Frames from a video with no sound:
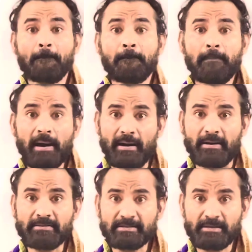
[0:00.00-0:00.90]

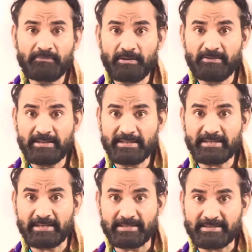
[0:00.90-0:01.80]
But if you have a leaky
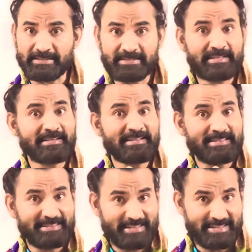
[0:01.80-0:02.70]
gut,
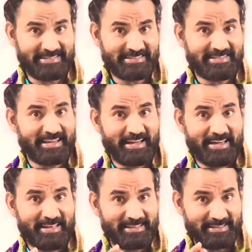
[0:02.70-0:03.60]
then
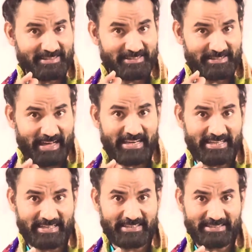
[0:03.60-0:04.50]
the
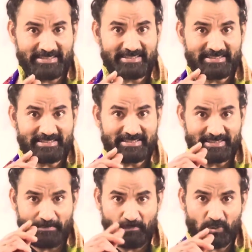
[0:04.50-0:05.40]
lining,
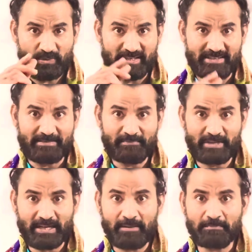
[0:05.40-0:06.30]
the mucin
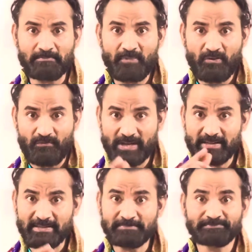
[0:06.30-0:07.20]
become
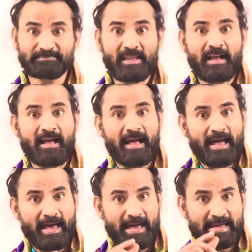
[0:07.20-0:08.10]
weaker
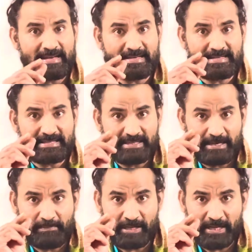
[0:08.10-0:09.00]
and
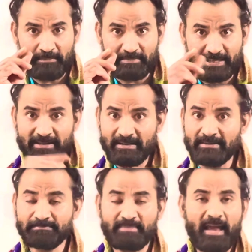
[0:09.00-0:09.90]
it become
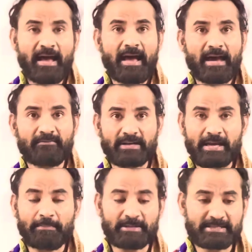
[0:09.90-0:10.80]
thinner, and what
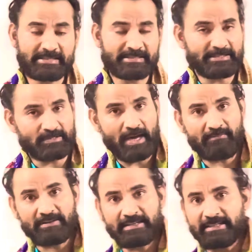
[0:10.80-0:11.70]
happens is you
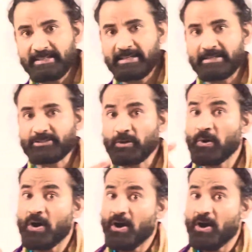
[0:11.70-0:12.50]
have a leaky gut. So